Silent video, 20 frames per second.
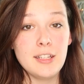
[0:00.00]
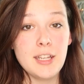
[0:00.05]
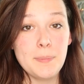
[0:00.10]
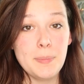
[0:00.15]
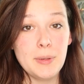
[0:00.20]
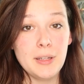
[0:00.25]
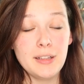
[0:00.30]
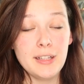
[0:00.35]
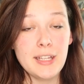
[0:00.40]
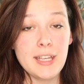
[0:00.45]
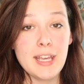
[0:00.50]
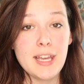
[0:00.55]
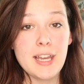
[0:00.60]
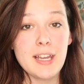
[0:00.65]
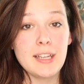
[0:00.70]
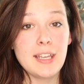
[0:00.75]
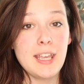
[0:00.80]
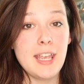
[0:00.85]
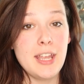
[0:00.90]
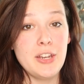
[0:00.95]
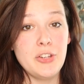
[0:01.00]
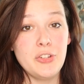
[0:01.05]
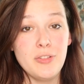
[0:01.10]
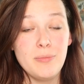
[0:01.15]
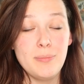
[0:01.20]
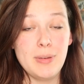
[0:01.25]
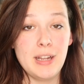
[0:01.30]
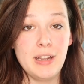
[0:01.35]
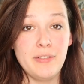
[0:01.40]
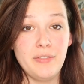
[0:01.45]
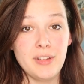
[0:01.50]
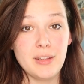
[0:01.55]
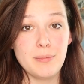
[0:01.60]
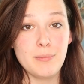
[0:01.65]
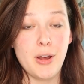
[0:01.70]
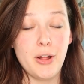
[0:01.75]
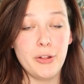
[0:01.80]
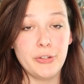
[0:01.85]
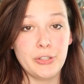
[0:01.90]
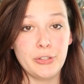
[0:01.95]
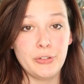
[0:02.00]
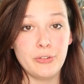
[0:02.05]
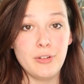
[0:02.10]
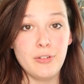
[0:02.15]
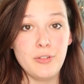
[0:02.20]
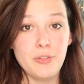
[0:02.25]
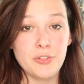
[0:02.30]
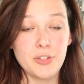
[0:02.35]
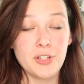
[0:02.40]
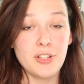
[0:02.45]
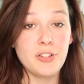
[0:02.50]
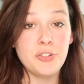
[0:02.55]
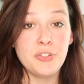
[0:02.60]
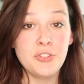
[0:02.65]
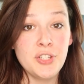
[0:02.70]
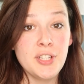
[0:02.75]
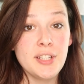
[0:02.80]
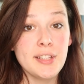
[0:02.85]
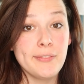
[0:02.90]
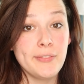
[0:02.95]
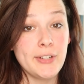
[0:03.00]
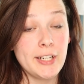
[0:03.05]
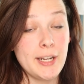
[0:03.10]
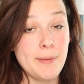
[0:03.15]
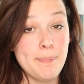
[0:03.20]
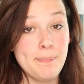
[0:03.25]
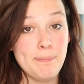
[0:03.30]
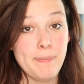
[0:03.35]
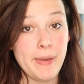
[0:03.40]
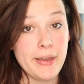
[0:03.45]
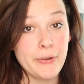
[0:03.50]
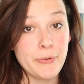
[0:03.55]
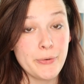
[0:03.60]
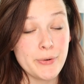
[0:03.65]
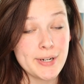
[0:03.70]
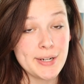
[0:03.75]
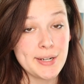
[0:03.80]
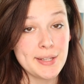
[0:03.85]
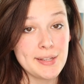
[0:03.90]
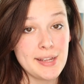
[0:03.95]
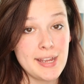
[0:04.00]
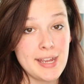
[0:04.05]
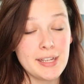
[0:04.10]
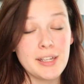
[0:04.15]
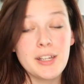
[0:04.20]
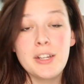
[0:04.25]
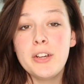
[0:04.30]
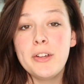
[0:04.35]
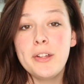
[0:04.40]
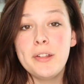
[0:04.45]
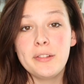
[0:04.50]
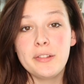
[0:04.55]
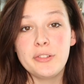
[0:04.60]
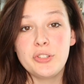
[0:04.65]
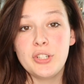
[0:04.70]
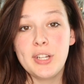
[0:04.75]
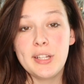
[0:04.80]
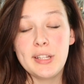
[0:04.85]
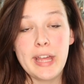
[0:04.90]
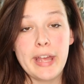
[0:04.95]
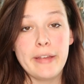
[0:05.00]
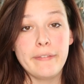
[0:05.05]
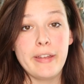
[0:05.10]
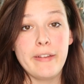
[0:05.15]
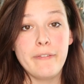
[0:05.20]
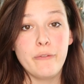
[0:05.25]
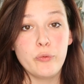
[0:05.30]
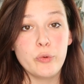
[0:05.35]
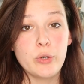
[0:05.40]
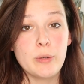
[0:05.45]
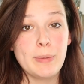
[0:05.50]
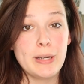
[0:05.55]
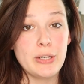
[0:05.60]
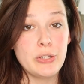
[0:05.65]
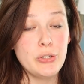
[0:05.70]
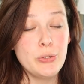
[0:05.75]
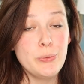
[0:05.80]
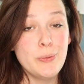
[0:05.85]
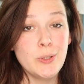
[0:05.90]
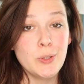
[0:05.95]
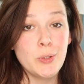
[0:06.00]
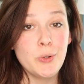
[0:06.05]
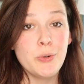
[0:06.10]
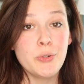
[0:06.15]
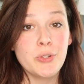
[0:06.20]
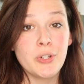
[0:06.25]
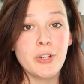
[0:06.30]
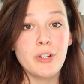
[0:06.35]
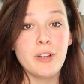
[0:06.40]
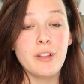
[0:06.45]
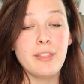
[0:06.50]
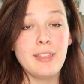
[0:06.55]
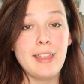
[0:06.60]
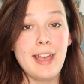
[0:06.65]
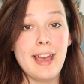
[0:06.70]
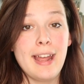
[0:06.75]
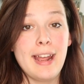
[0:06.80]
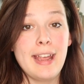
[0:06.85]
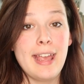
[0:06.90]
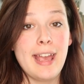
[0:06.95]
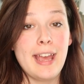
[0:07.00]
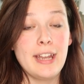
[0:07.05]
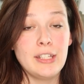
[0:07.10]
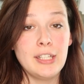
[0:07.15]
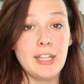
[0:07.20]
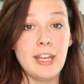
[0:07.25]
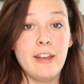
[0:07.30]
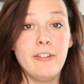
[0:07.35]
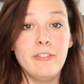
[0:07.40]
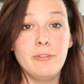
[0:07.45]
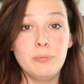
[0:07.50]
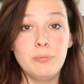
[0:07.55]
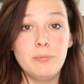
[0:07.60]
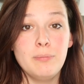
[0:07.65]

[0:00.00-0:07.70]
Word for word: Typically can do a bit of a smaller enclosure. She is a very big corn snake, so she does have a 4x2 enclosure that I had to have